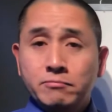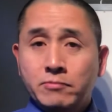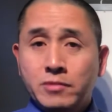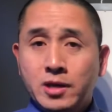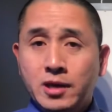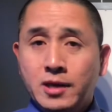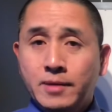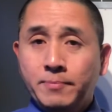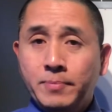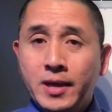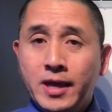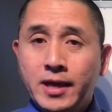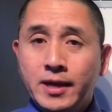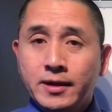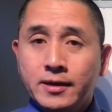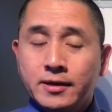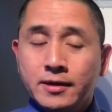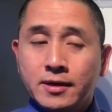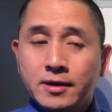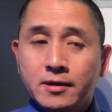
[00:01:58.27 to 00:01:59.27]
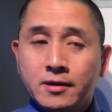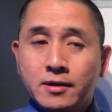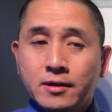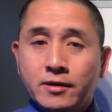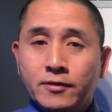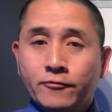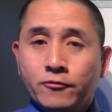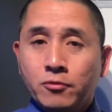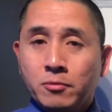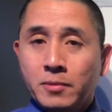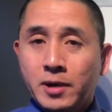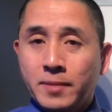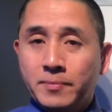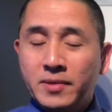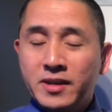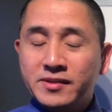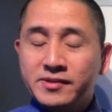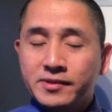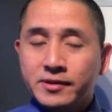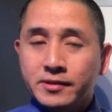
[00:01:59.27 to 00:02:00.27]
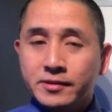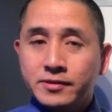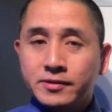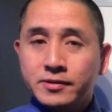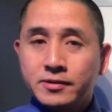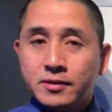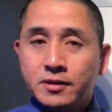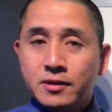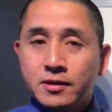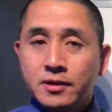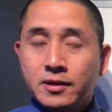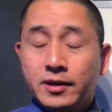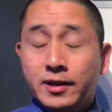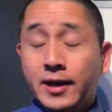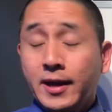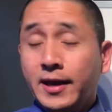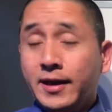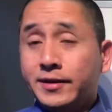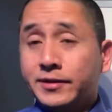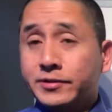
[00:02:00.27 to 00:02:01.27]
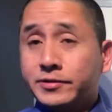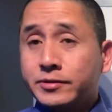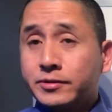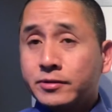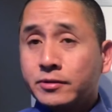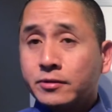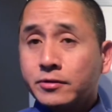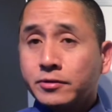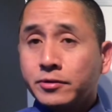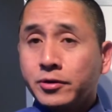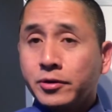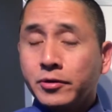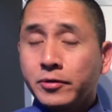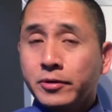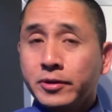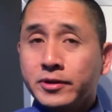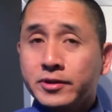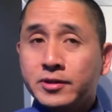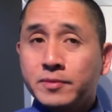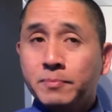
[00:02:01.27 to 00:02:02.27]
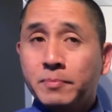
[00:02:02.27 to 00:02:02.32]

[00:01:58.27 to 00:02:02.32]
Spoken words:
a pen for my business. It has current